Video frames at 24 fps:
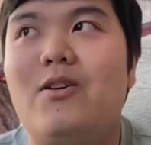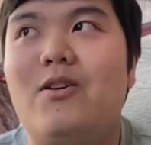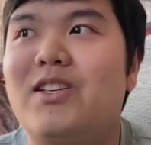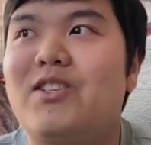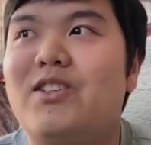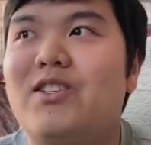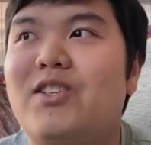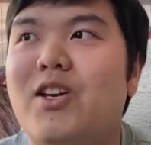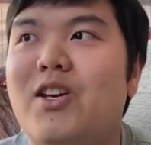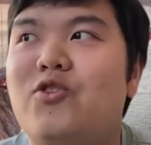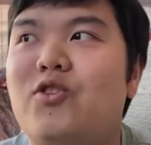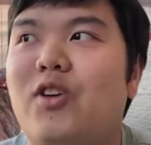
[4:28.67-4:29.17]

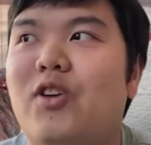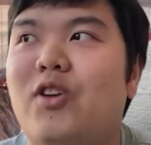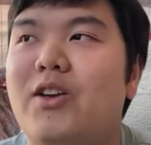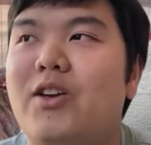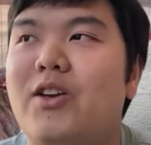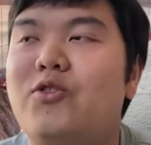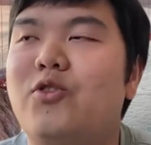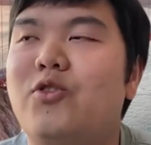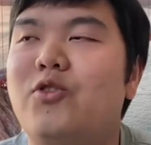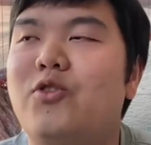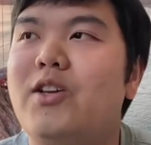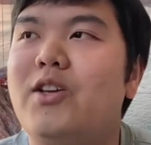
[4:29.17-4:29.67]
Nutsedge,
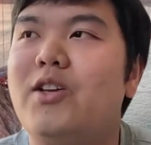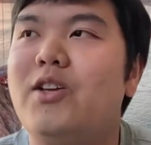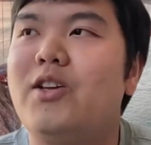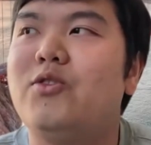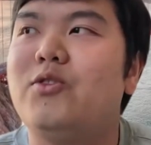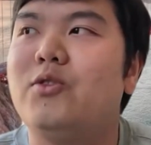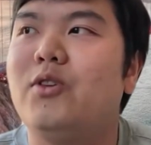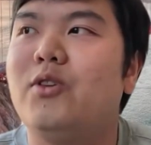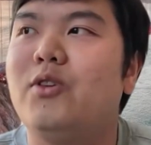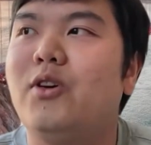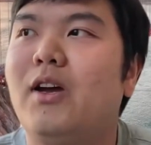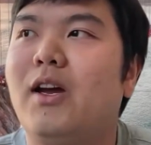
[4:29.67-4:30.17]

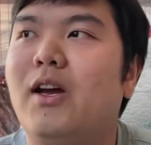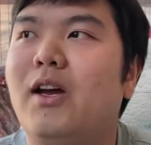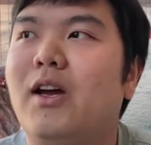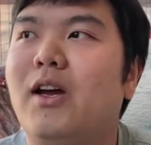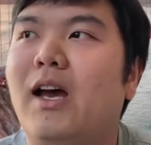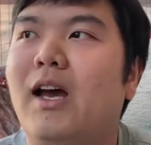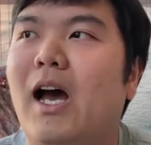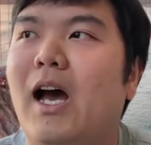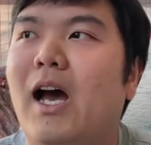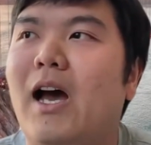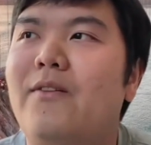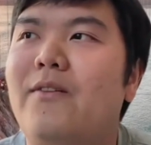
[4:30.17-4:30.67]

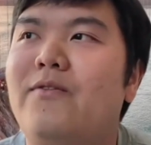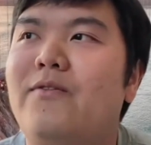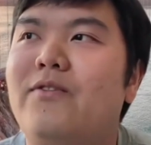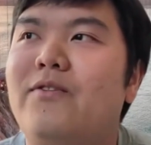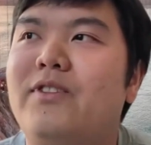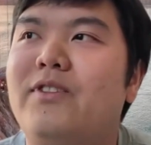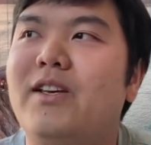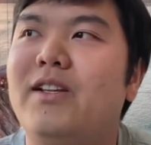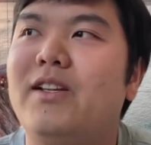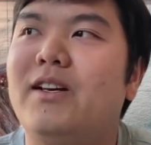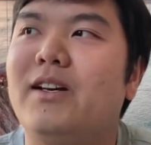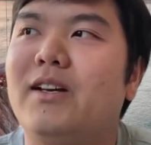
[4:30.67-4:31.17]

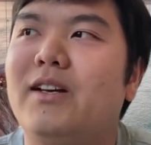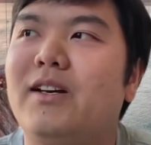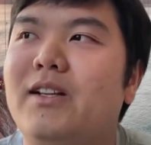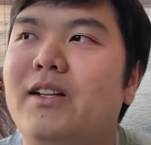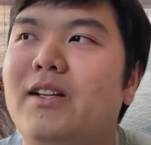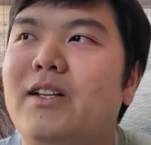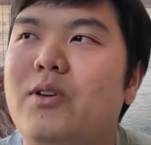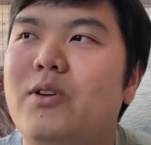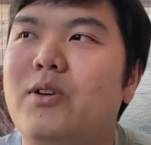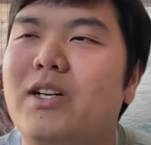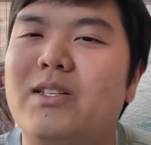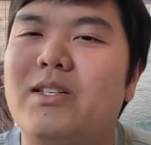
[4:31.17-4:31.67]
I've did a
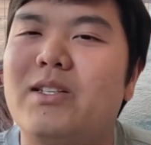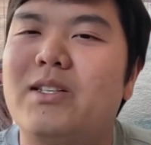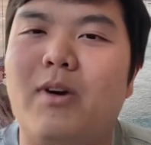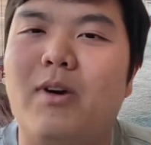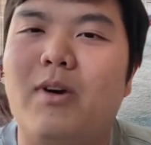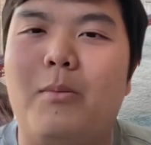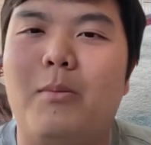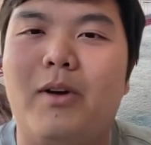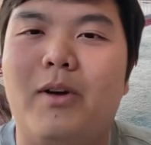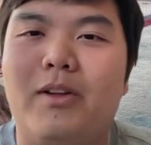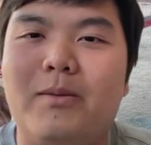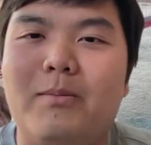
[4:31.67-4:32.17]
little
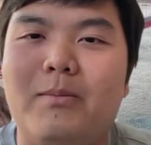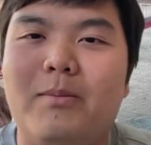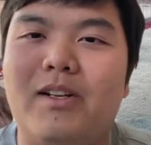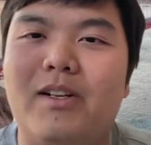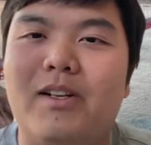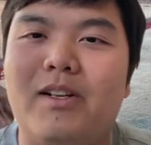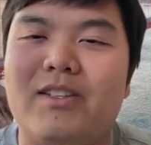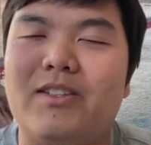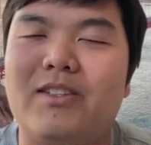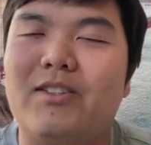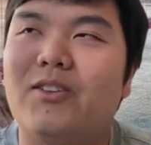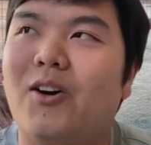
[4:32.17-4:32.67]
experiment, but
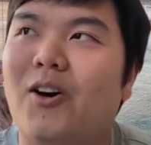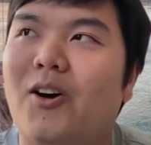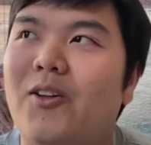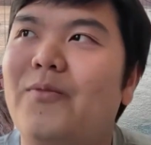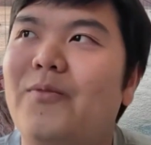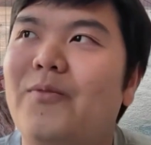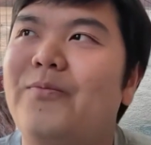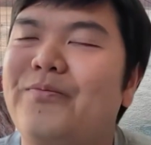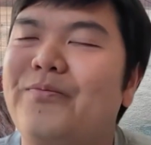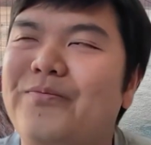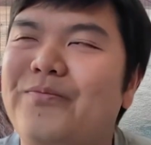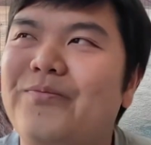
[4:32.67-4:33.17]
it's
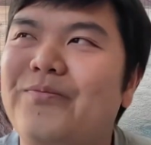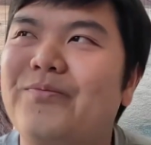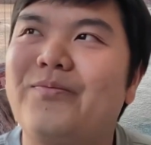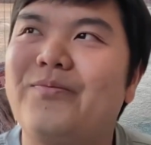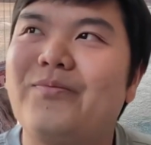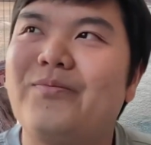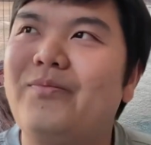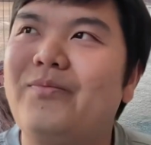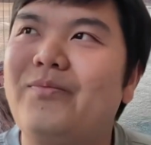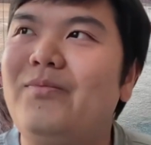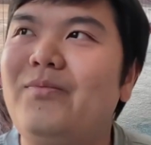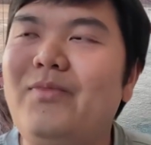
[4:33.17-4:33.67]
not
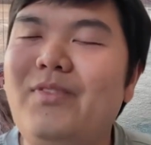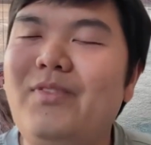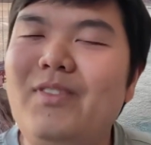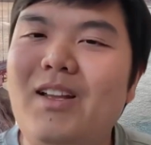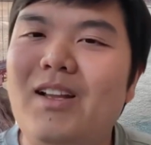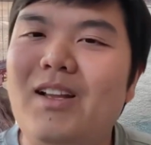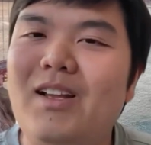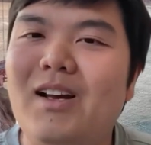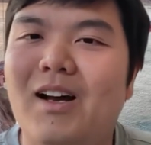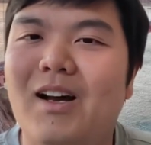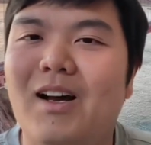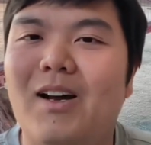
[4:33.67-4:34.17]

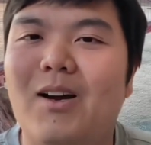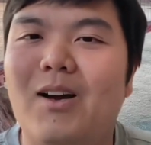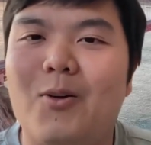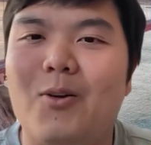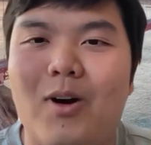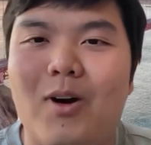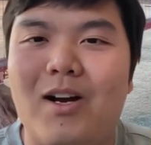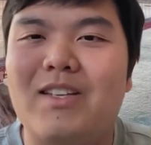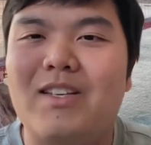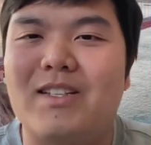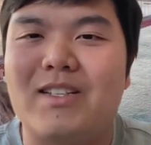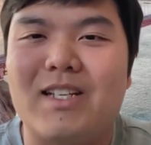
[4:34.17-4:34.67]

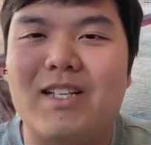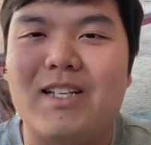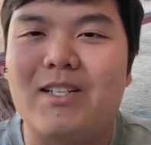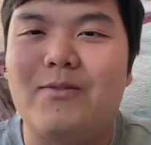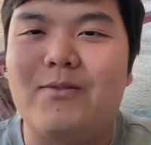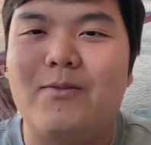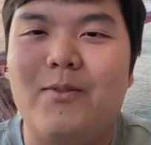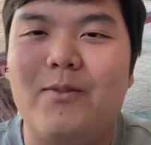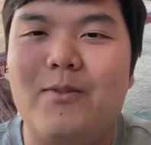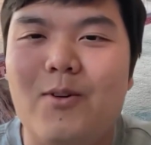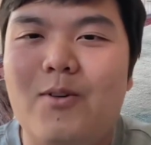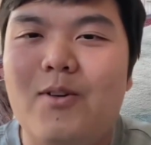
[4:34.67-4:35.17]
quite
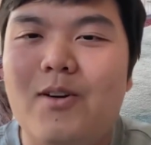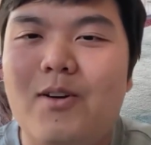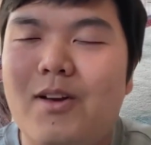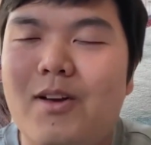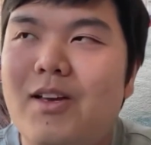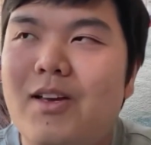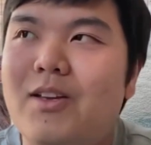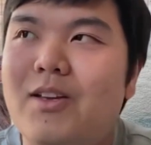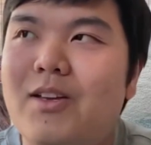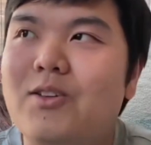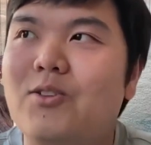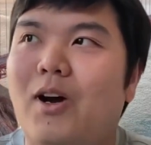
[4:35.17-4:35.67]
successful.
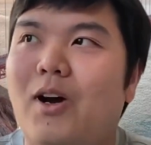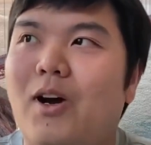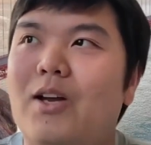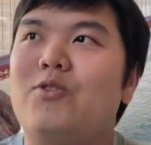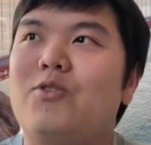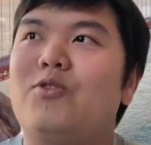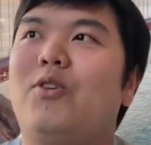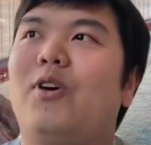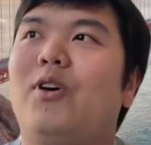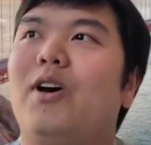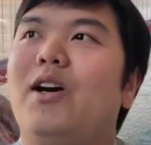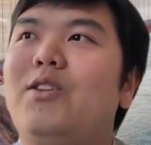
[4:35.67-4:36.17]
So I
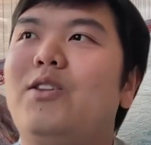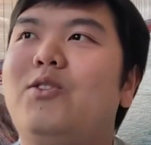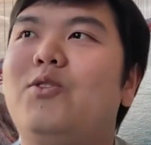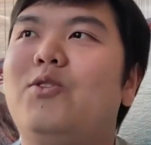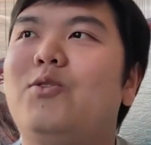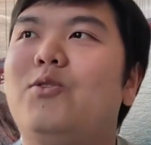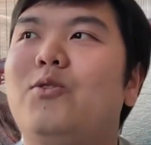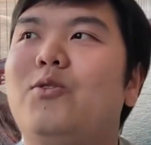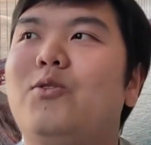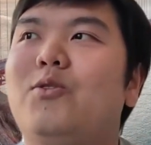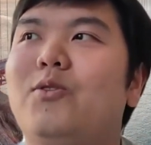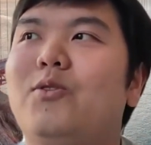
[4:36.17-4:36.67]
try
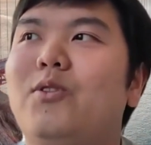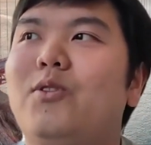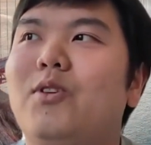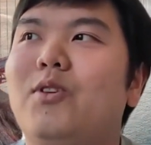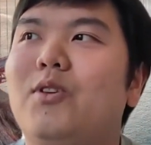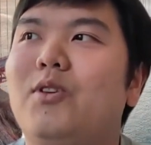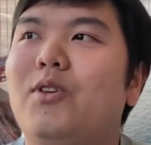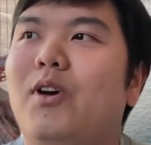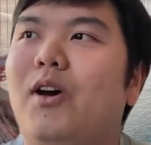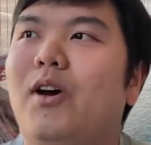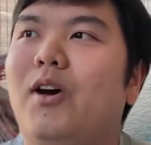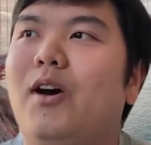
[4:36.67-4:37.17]
to
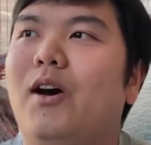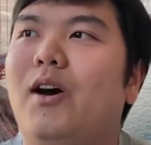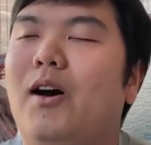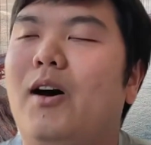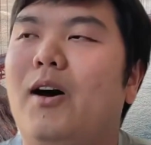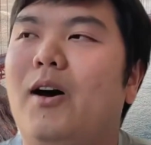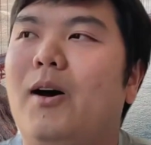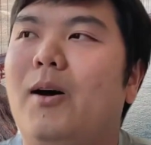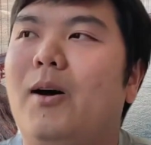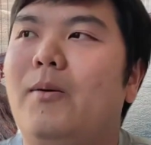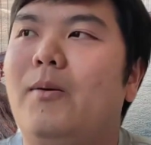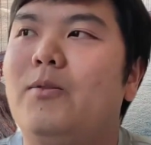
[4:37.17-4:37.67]

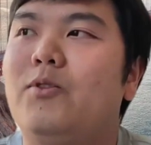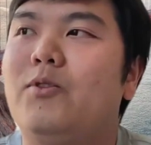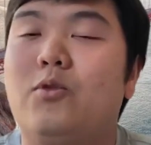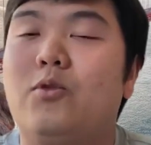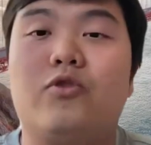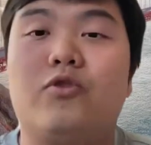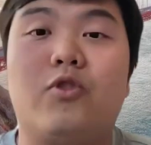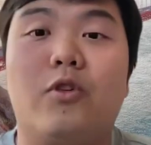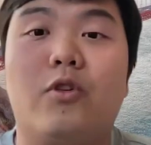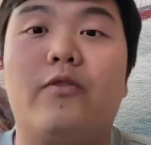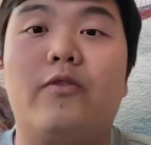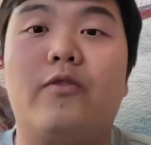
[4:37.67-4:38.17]

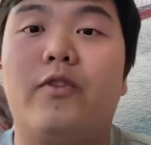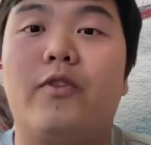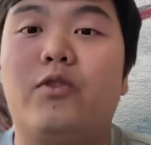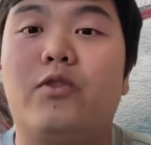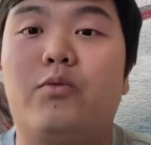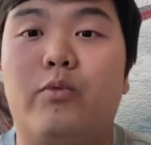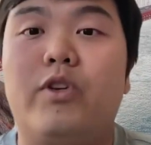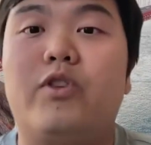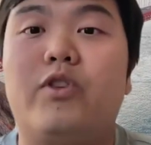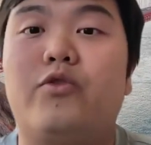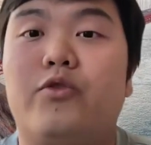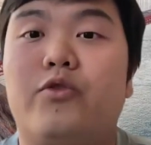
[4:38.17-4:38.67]
so
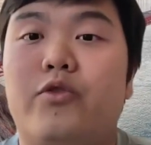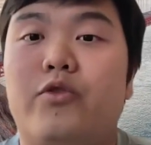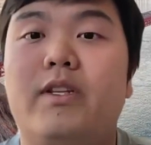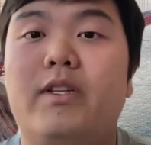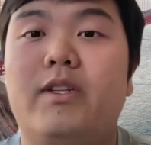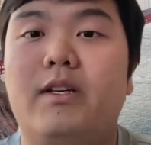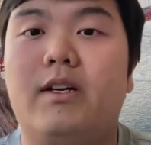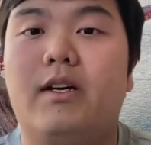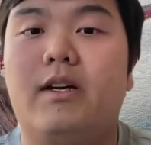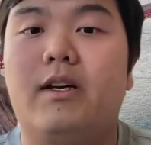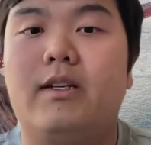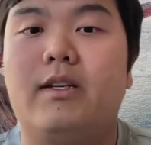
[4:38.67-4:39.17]
first we
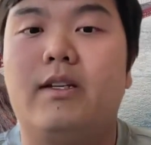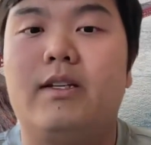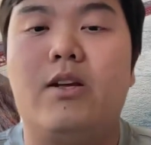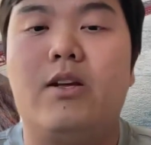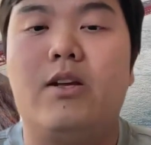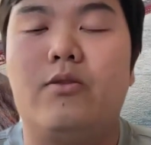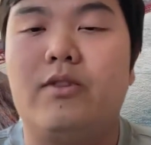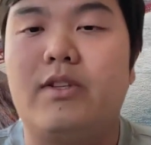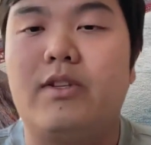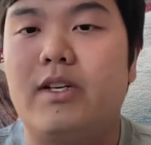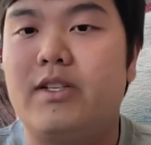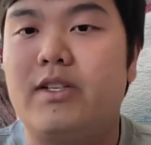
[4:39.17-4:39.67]
treat the
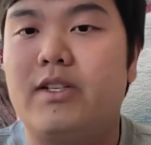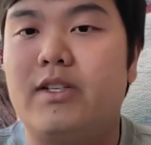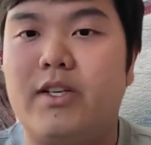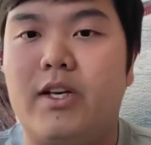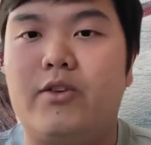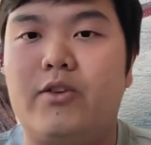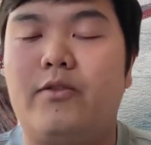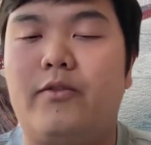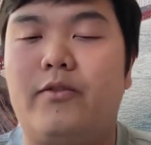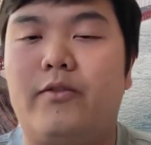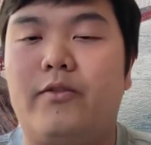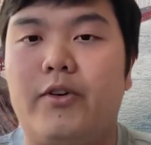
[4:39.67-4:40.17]
Yale
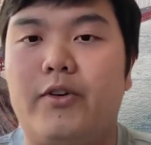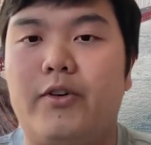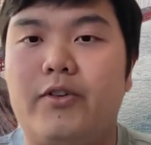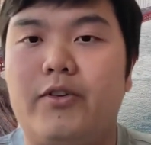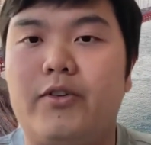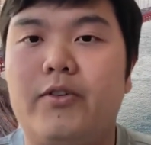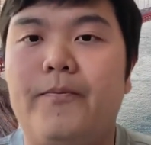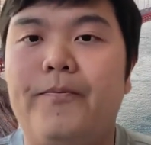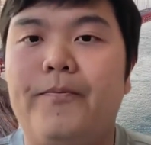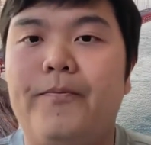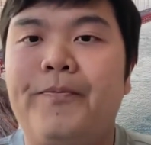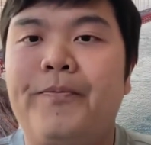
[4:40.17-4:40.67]
Nutsedge
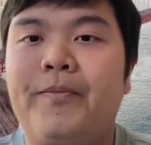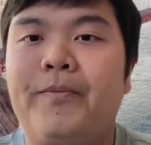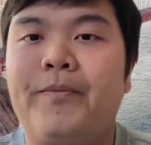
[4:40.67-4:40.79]
first,